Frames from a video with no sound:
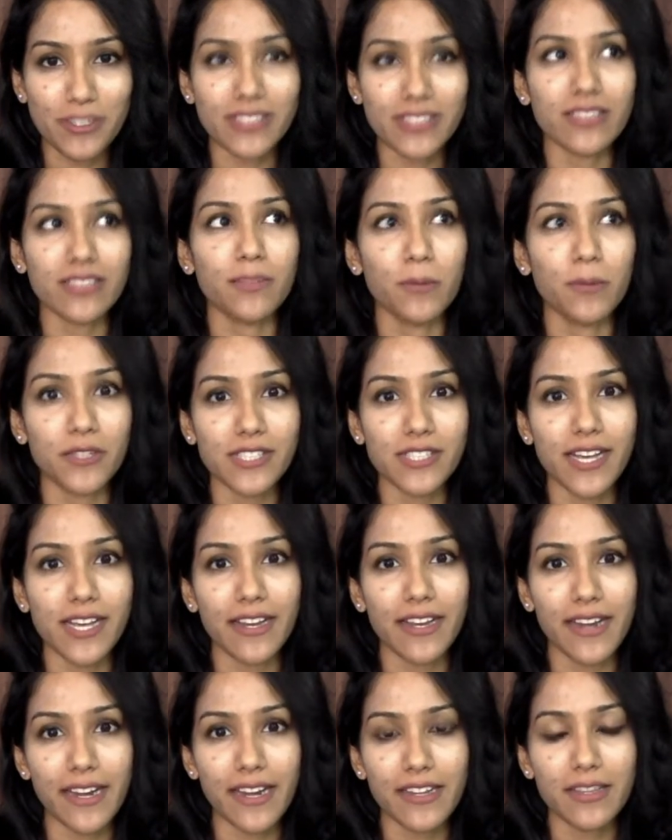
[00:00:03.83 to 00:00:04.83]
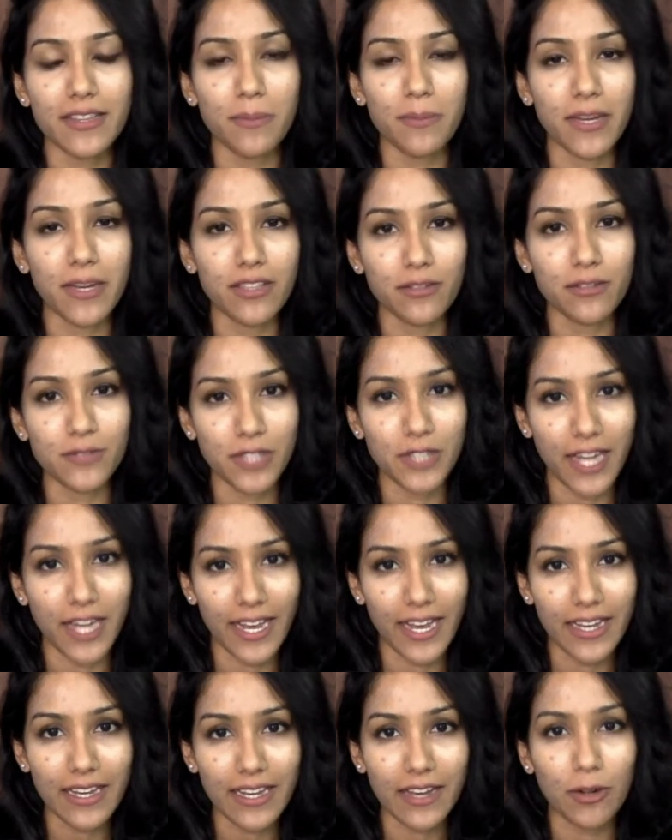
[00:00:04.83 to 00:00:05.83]
the books I read in the month of
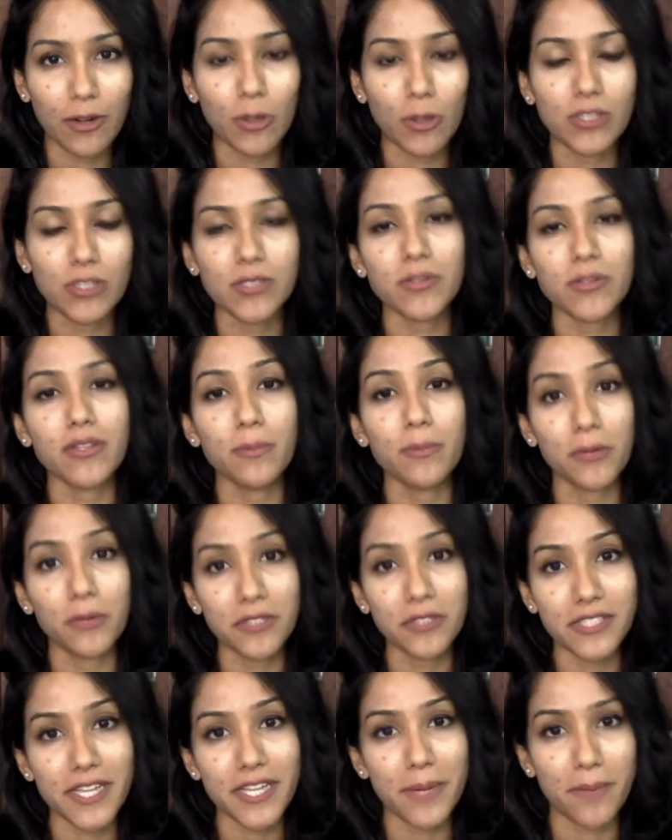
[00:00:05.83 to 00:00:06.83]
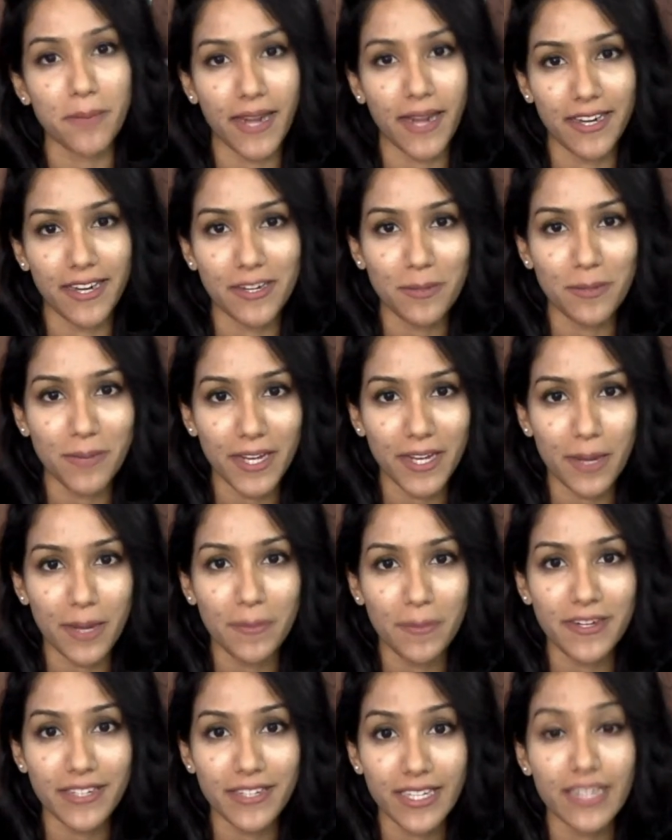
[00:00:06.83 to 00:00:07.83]
July and also the books that I'm planning to pick up
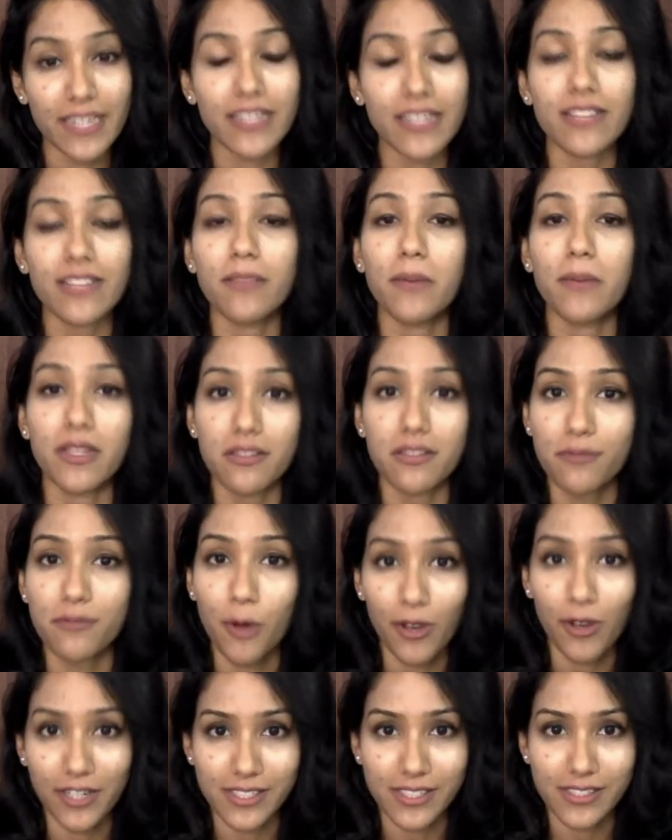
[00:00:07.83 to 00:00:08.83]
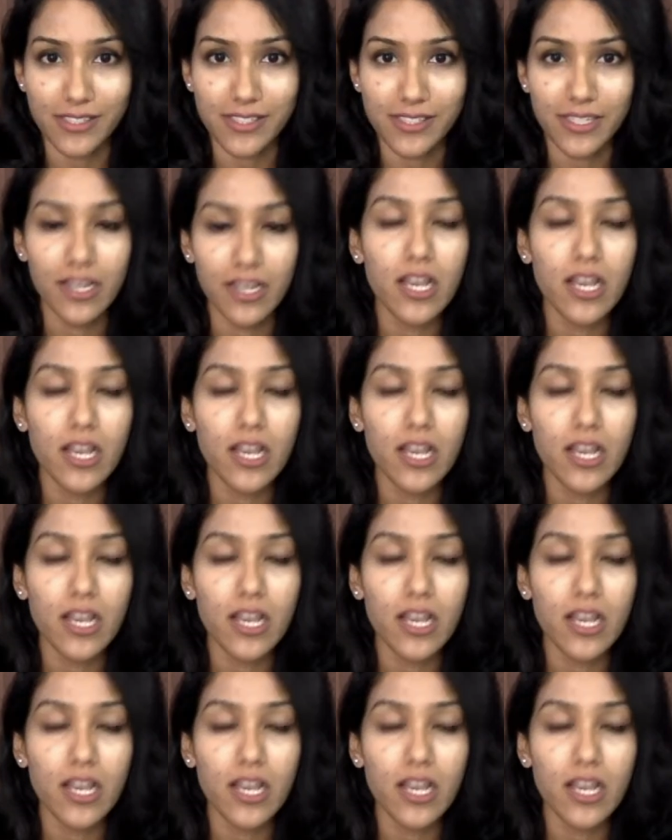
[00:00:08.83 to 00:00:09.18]
and read in the month of August.